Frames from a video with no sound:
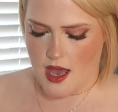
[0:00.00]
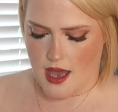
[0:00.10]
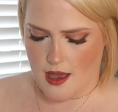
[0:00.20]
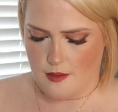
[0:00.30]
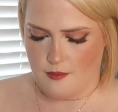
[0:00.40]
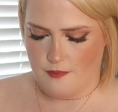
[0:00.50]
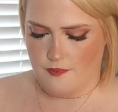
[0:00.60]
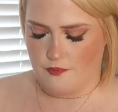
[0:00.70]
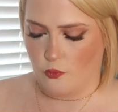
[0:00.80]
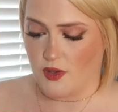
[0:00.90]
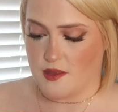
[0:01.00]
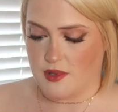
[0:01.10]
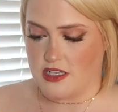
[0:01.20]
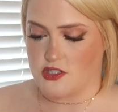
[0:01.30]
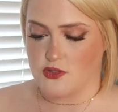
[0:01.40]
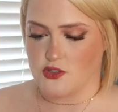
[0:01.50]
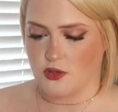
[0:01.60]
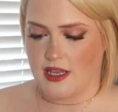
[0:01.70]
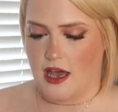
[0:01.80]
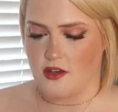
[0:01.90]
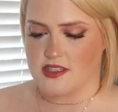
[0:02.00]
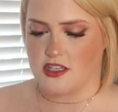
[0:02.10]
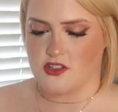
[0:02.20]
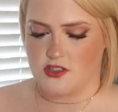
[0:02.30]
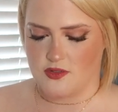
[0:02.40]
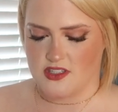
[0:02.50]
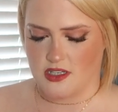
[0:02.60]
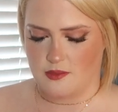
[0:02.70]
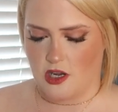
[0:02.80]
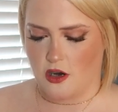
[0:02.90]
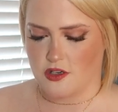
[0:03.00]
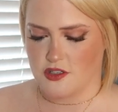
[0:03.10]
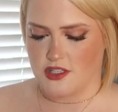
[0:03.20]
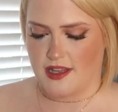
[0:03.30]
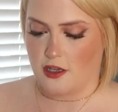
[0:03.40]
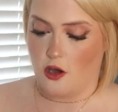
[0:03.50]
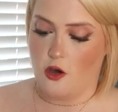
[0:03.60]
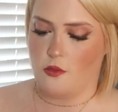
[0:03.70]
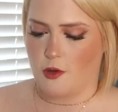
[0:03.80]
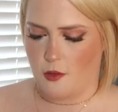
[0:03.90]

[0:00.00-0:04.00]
um, with it being a two-story house, I just know it's gonna be harder to like, oh,